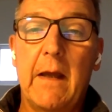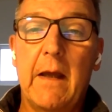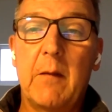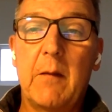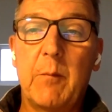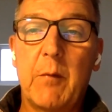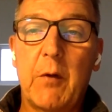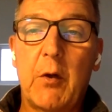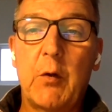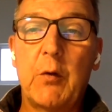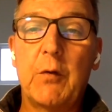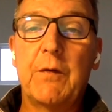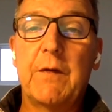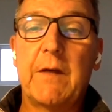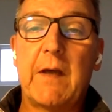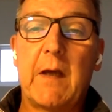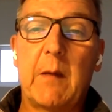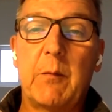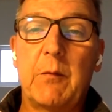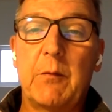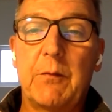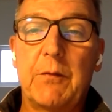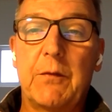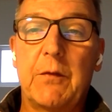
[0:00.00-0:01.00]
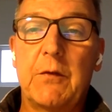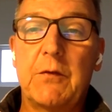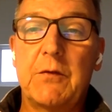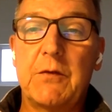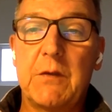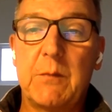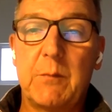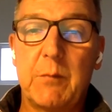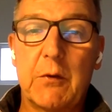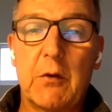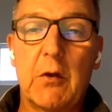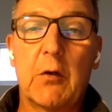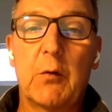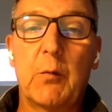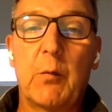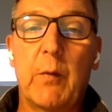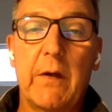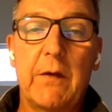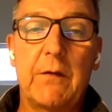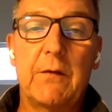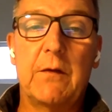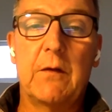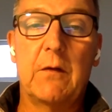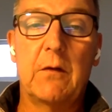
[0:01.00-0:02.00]
And because capital was so cheap, it got
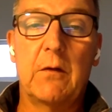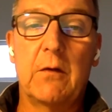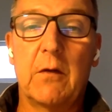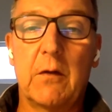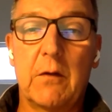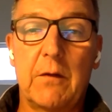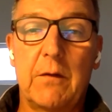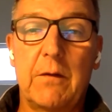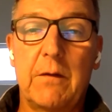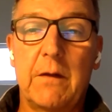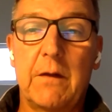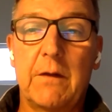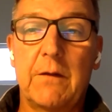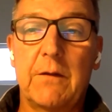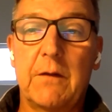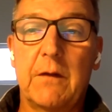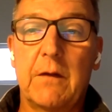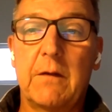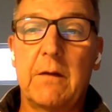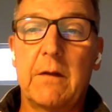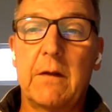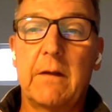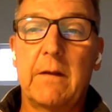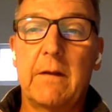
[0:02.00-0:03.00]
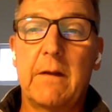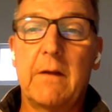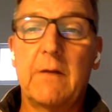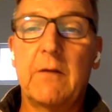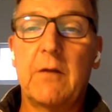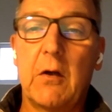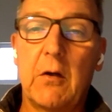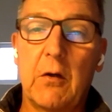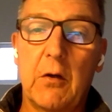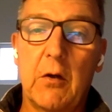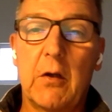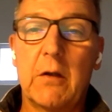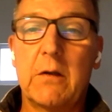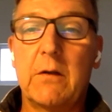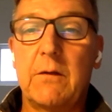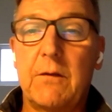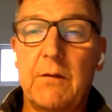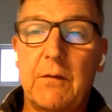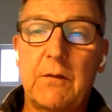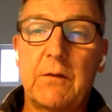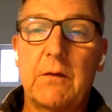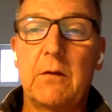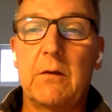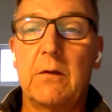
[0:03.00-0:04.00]
wasted on a lot of things. And I think there's a lot
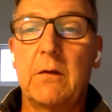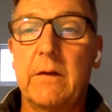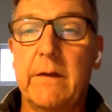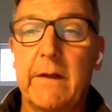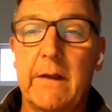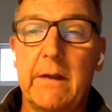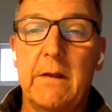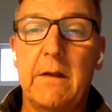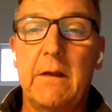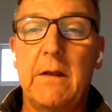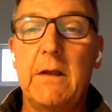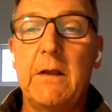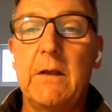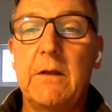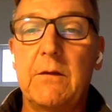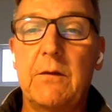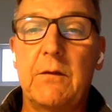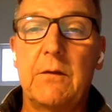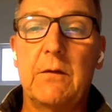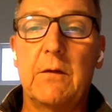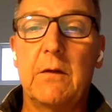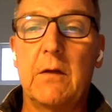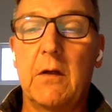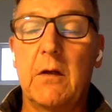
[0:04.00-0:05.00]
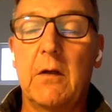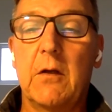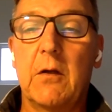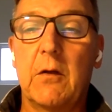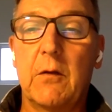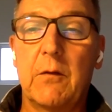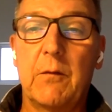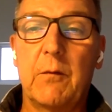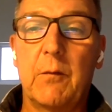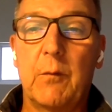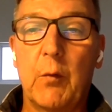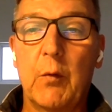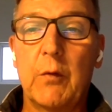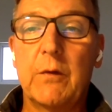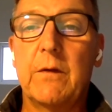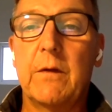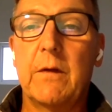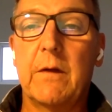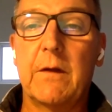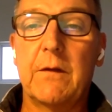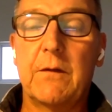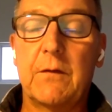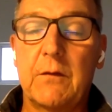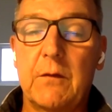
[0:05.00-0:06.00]
still that needs, a lot of water
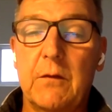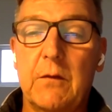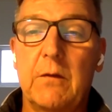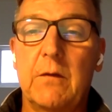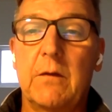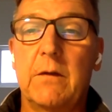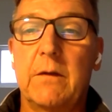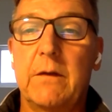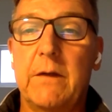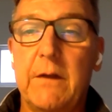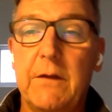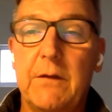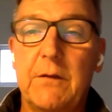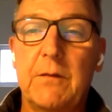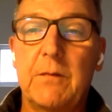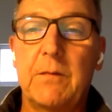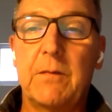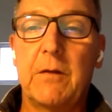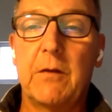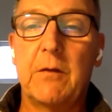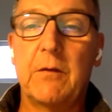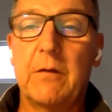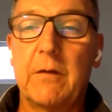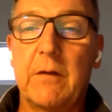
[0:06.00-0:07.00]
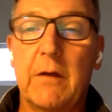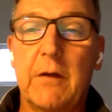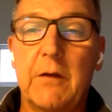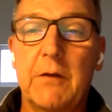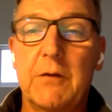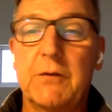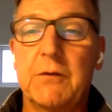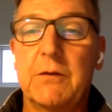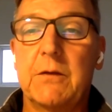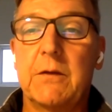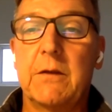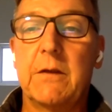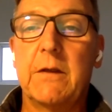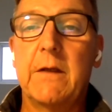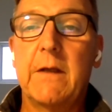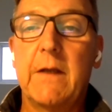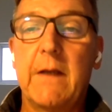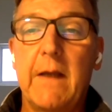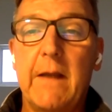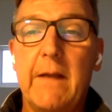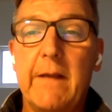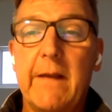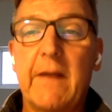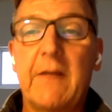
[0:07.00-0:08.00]
that still needs to flow into the ocean
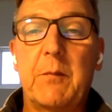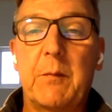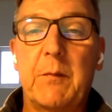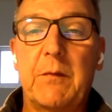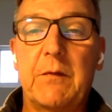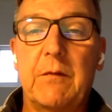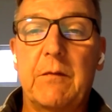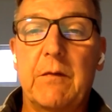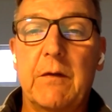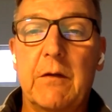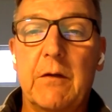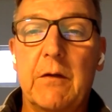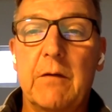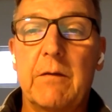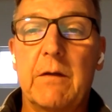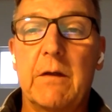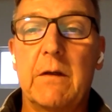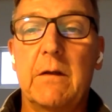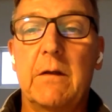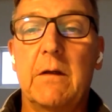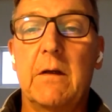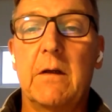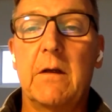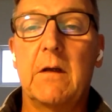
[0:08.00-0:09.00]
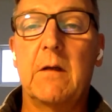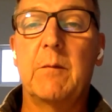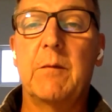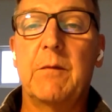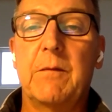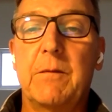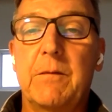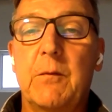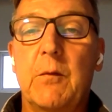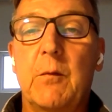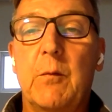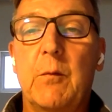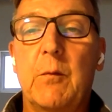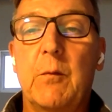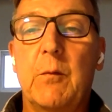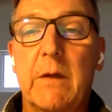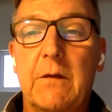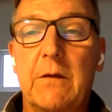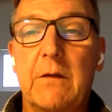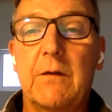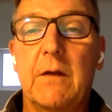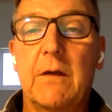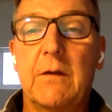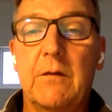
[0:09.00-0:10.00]
in that specific river uh, before one
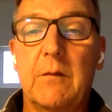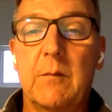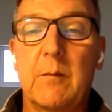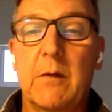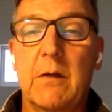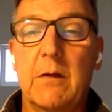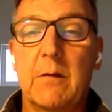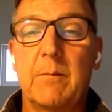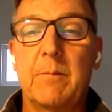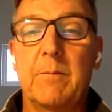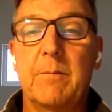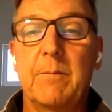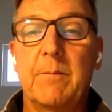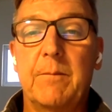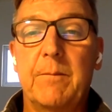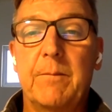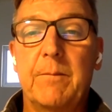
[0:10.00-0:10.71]
can say it's the bottom.